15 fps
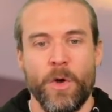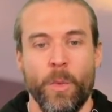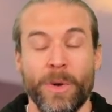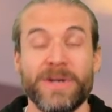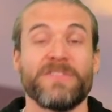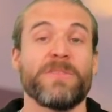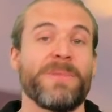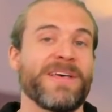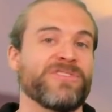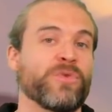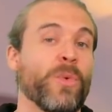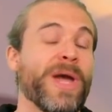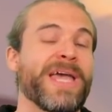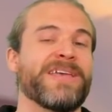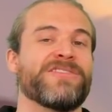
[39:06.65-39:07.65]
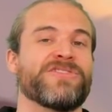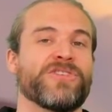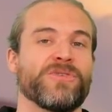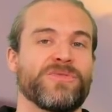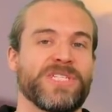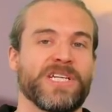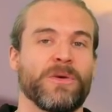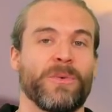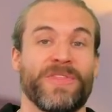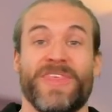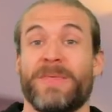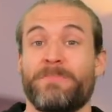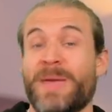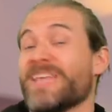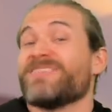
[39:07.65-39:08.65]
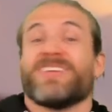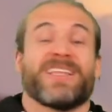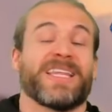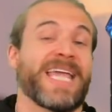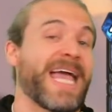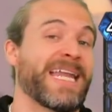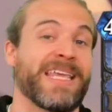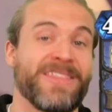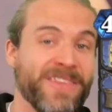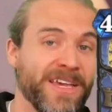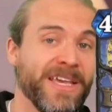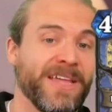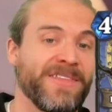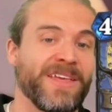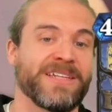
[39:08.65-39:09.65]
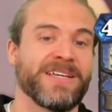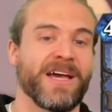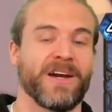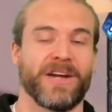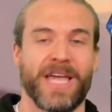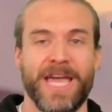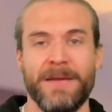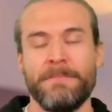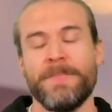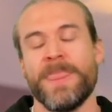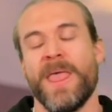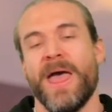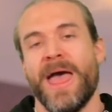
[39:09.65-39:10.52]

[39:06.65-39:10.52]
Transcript: one of the best ways to deal with basically anything in the entire game,